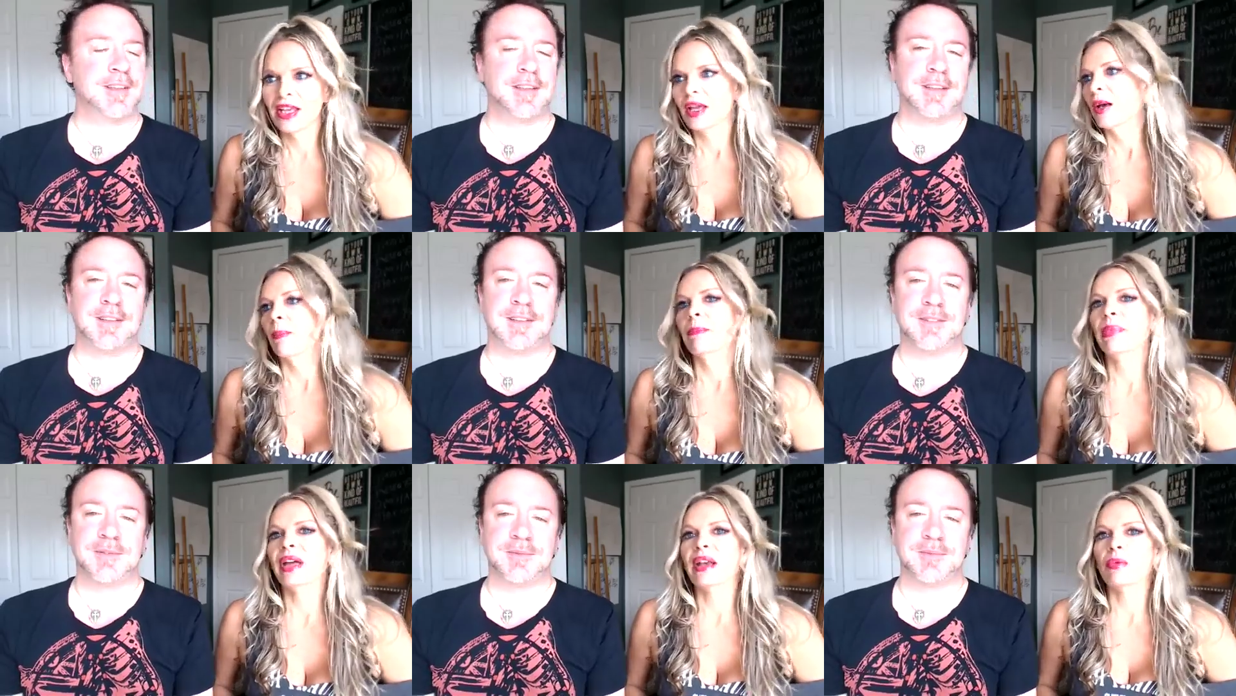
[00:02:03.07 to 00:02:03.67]

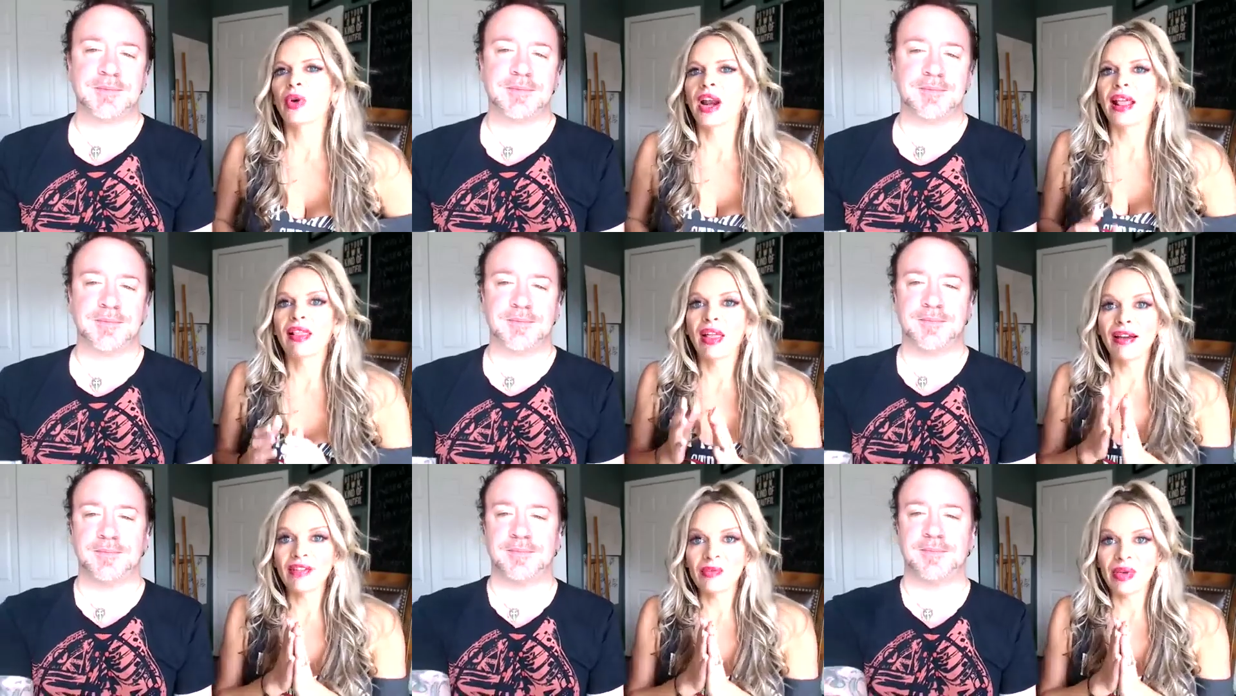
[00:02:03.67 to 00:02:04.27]
Speaker 1: But what I
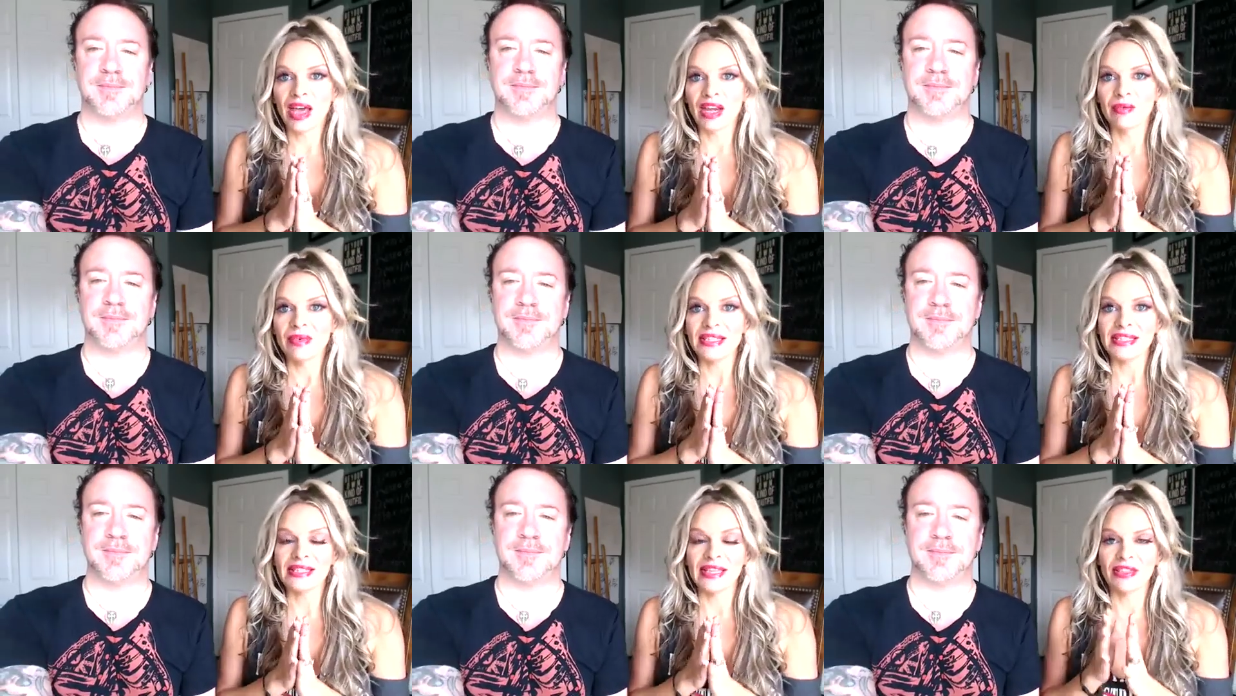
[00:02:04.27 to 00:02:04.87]
love about him
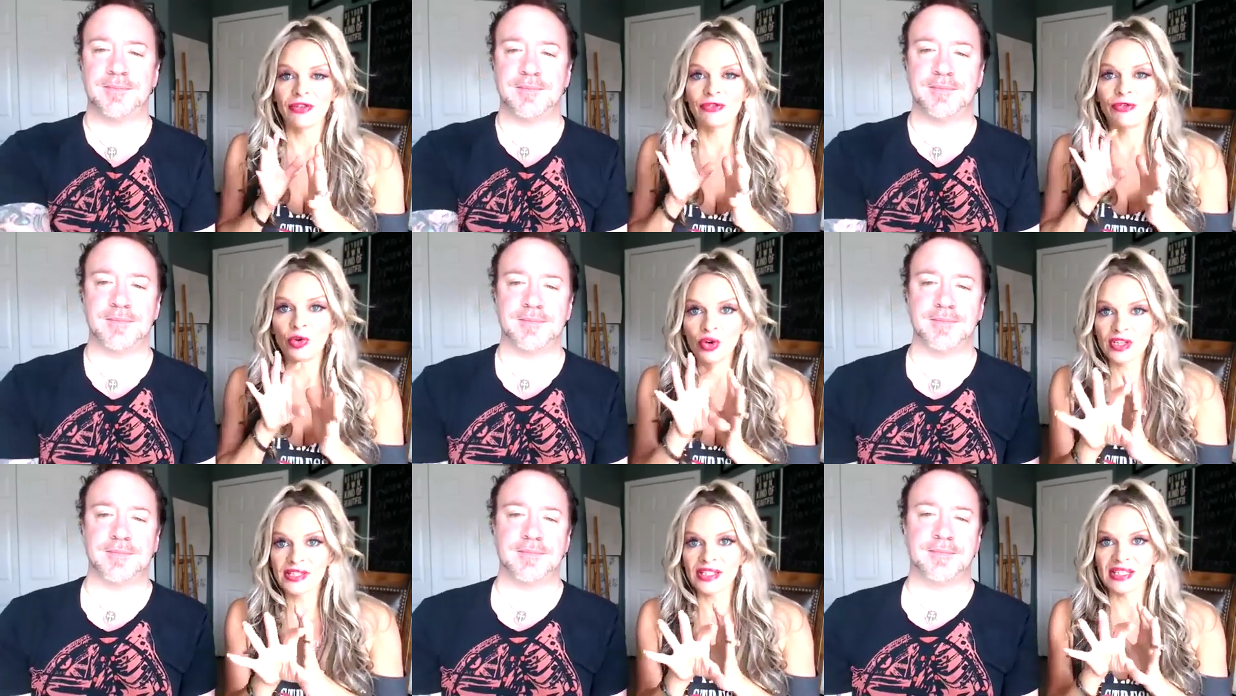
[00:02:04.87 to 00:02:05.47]
is he said the
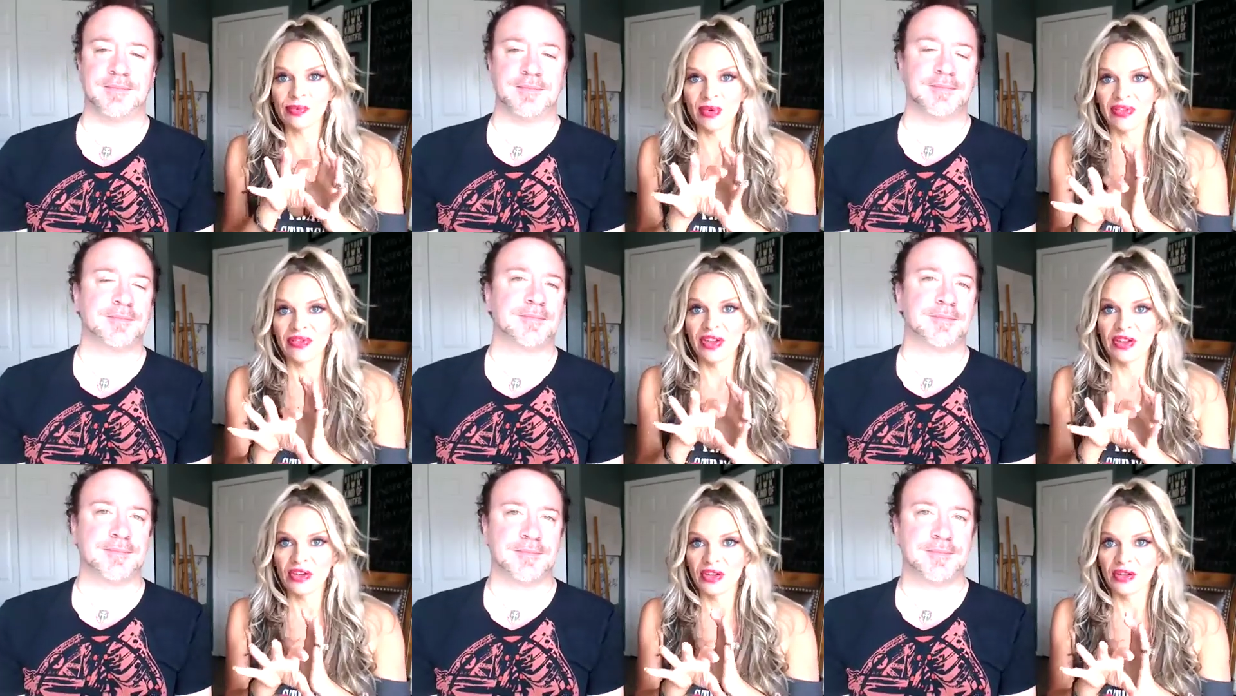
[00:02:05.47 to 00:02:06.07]
force is
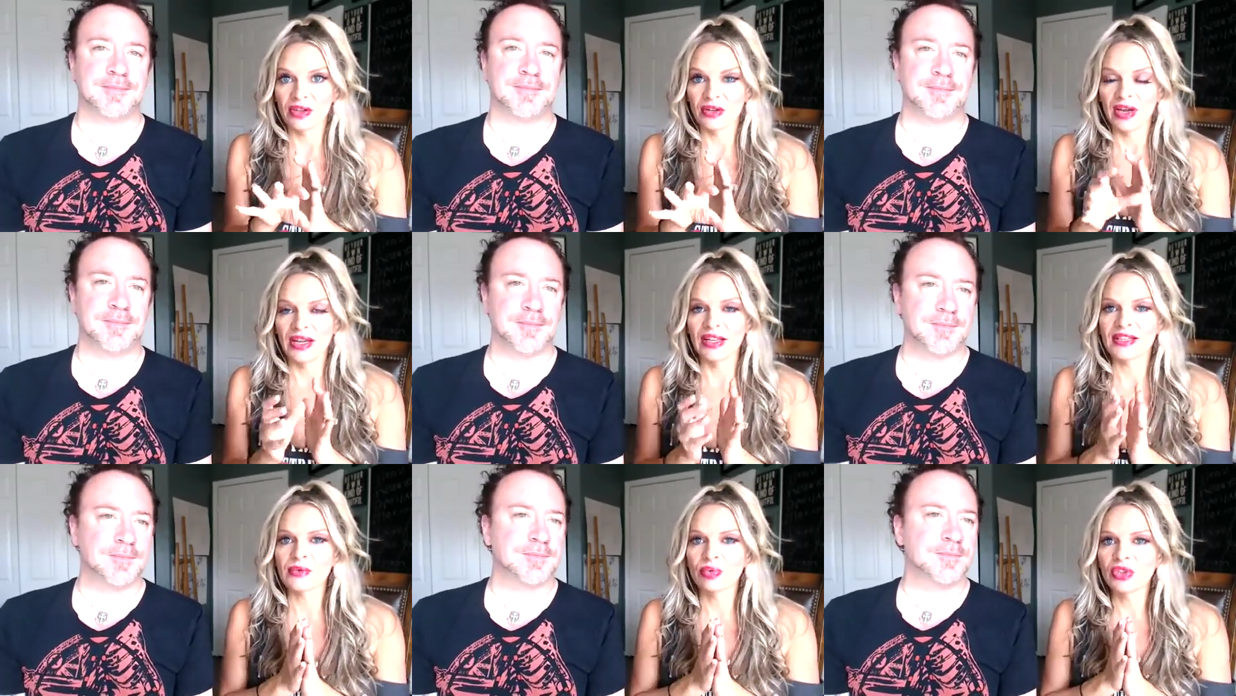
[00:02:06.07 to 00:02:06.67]
within you, and
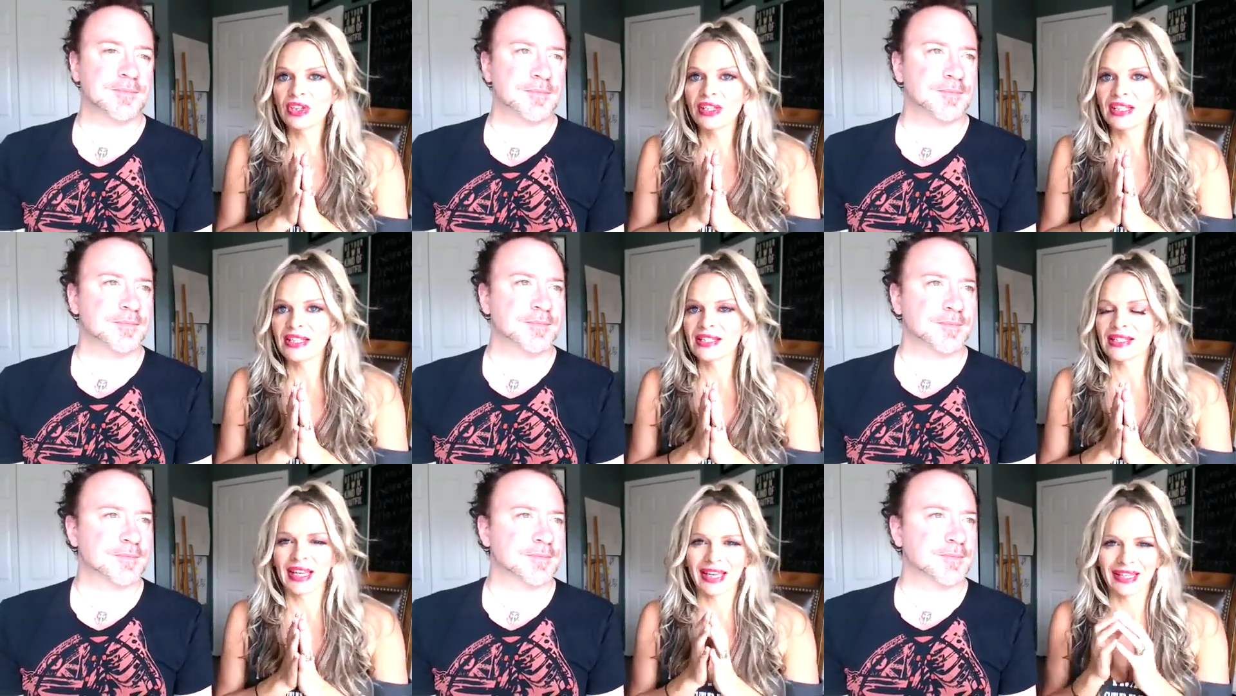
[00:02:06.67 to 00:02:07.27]
it's really
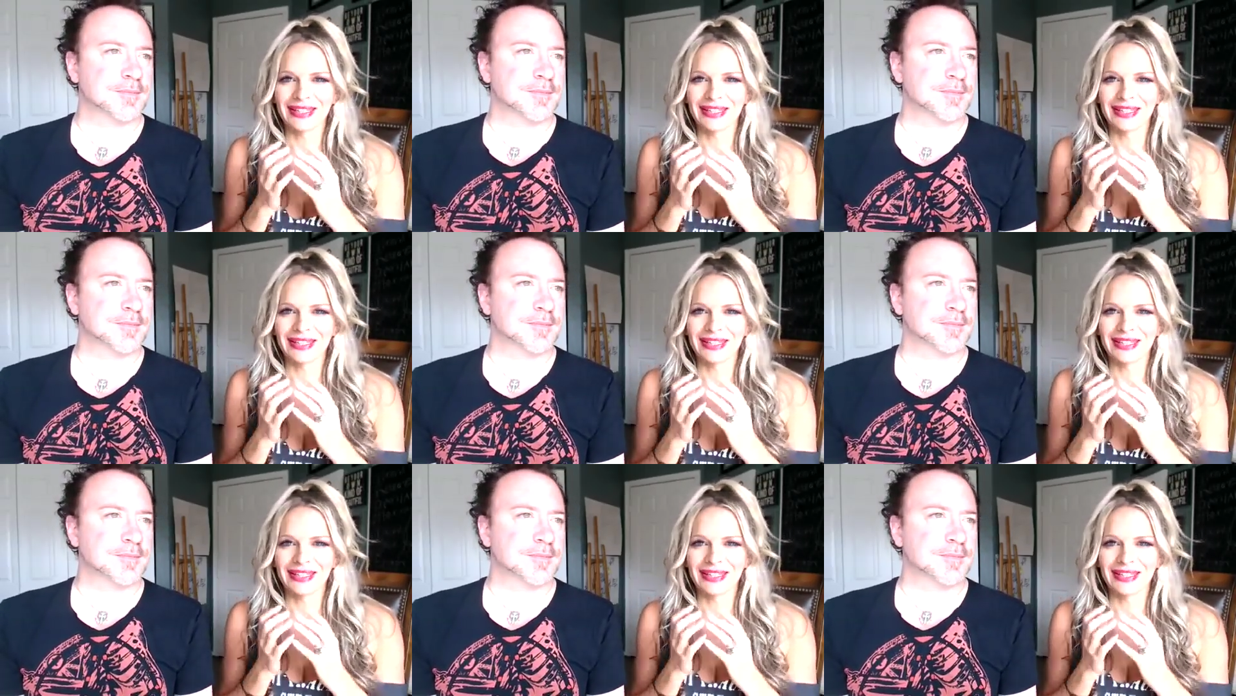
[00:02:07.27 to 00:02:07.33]
is like a